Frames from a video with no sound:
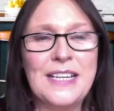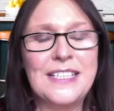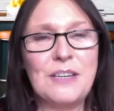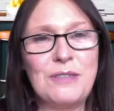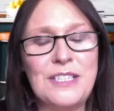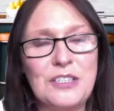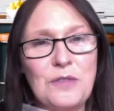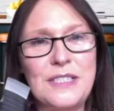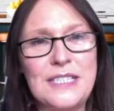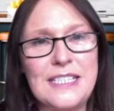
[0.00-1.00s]
So it had
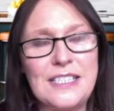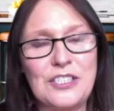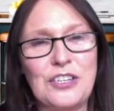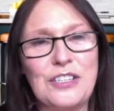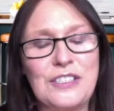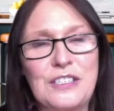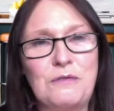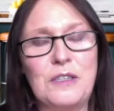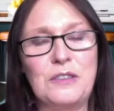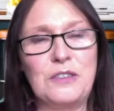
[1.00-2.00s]
obviously started to
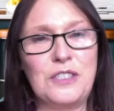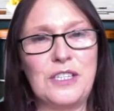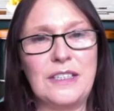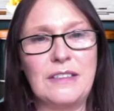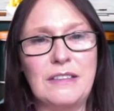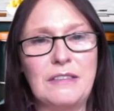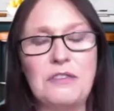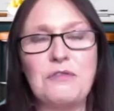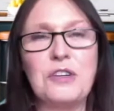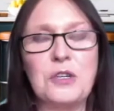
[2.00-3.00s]
filter
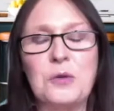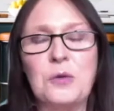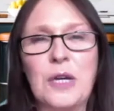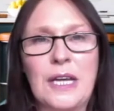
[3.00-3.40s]
through.